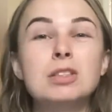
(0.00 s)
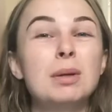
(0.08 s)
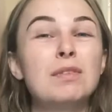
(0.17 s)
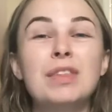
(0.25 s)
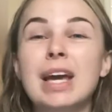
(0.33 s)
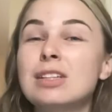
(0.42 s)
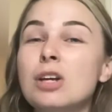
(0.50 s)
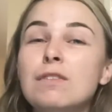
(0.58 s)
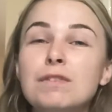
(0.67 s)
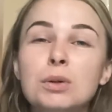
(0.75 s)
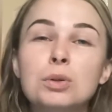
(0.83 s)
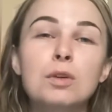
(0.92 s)
So if they
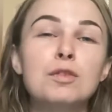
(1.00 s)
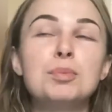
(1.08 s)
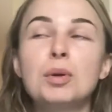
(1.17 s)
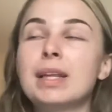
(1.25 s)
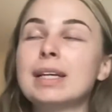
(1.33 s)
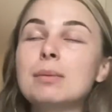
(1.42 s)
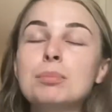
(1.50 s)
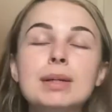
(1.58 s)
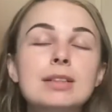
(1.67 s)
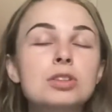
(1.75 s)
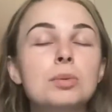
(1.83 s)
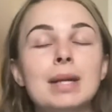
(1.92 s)
don't feel comfortable, they can
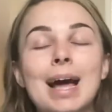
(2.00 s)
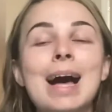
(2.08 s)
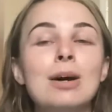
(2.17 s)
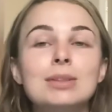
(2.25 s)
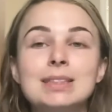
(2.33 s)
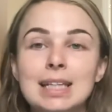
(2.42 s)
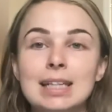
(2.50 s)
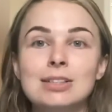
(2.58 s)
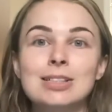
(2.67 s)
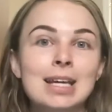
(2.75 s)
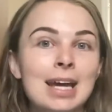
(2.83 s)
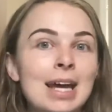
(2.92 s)
bring someone else
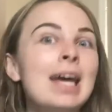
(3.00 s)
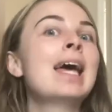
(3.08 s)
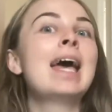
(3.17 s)
in to